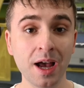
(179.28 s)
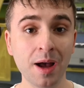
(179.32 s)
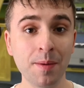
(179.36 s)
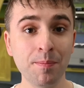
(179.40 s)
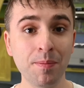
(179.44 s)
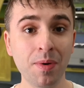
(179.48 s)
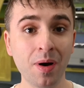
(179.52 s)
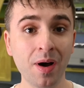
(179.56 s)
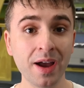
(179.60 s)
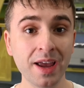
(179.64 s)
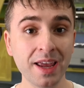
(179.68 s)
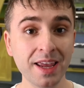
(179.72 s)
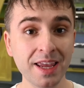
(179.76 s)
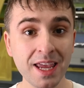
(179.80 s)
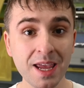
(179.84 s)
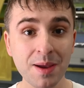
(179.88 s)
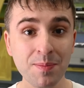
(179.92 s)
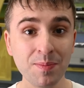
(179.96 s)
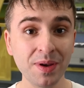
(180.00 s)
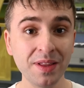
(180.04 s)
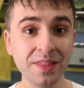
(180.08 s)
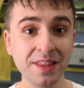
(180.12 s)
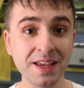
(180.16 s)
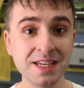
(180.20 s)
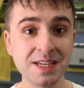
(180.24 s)
and by
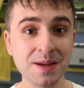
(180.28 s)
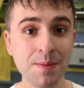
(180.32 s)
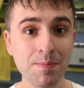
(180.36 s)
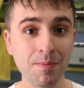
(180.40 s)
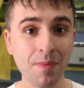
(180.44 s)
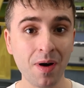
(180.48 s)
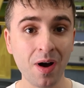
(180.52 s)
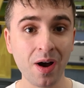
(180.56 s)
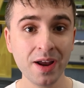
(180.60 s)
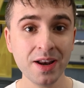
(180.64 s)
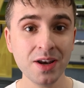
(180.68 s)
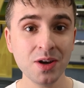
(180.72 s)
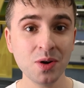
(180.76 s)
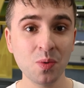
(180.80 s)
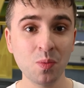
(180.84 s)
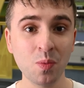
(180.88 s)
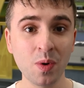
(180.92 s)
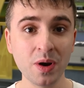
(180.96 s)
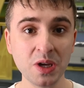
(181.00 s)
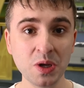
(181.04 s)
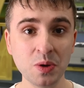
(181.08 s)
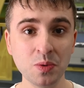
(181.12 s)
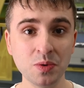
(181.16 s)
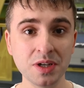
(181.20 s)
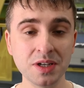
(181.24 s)
keeping this in mind
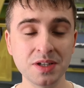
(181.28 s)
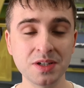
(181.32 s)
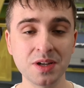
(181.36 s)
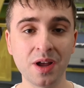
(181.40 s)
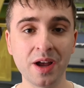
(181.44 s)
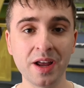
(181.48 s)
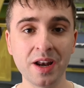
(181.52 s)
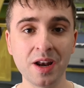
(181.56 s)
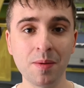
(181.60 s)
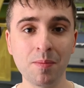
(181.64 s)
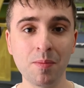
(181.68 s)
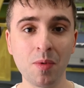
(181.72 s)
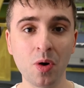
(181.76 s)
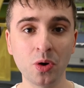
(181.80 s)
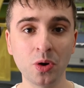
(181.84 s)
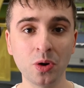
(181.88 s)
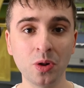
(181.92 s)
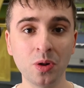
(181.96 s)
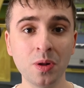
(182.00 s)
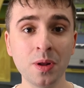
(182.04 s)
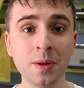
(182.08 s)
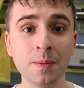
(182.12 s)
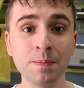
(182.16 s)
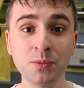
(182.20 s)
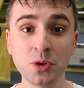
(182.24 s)
when you design a
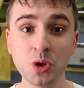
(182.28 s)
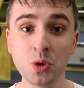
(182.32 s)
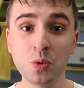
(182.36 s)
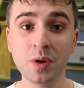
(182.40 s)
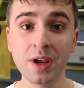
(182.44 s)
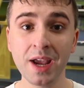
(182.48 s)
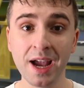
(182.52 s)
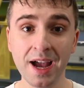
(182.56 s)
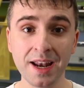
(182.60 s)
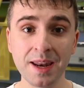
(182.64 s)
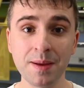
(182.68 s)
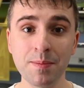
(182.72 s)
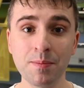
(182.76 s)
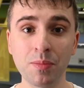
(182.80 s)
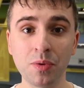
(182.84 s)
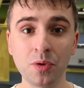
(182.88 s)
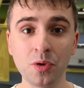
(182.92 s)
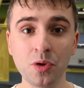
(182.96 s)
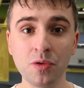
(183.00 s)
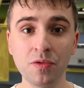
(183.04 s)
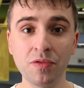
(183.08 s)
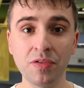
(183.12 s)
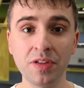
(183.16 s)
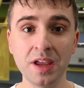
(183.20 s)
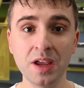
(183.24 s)
model, you can
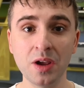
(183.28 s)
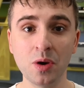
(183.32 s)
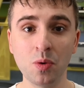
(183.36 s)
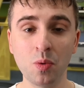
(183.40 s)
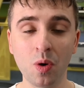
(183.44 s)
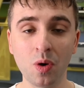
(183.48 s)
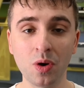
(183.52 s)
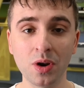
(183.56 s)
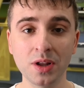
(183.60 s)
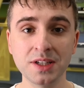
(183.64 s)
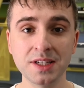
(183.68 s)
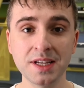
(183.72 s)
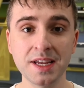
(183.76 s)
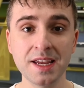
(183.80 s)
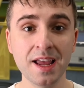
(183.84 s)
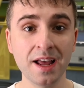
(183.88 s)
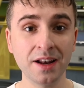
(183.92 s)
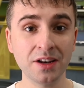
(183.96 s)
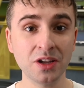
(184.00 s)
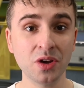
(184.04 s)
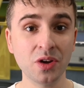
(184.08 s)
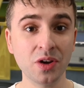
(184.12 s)
improve the quality and